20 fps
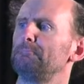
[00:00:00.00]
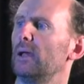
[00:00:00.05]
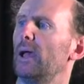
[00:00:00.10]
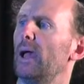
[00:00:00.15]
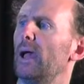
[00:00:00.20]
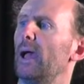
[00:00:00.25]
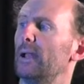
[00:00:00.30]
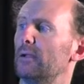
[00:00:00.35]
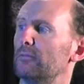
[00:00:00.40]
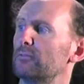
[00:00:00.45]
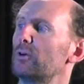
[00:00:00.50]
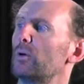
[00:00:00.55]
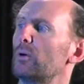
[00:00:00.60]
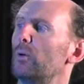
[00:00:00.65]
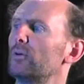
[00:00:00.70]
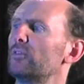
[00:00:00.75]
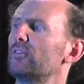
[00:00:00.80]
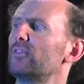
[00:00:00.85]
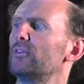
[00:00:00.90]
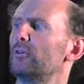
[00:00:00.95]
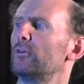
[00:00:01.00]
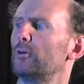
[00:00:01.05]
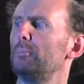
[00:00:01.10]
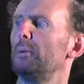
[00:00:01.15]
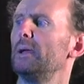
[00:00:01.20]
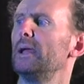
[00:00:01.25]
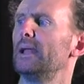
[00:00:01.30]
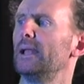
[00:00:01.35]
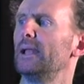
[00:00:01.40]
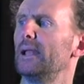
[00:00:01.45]
and of course there would
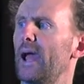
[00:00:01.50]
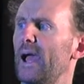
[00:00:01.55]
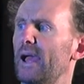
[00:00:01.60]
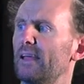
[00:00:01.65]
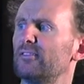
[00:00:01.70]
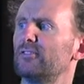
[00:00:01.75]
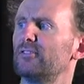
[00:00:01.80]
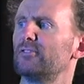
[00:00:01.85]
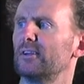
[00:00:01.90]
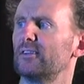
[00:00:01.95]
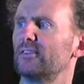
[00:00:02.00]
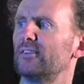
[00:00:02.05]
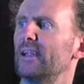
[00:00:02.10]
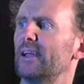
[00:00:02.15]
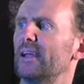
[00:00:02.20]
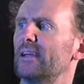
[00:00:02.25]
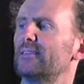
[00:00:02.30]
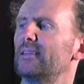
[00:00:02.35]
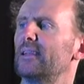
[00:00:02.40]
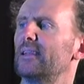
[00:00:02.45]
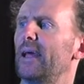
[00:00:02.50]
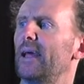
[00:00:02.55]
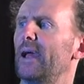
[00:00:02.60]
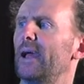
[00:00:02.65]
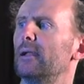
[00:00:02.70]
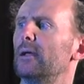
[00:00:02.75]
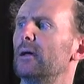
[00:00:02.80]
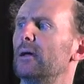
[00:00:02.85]
be an asterisk next to that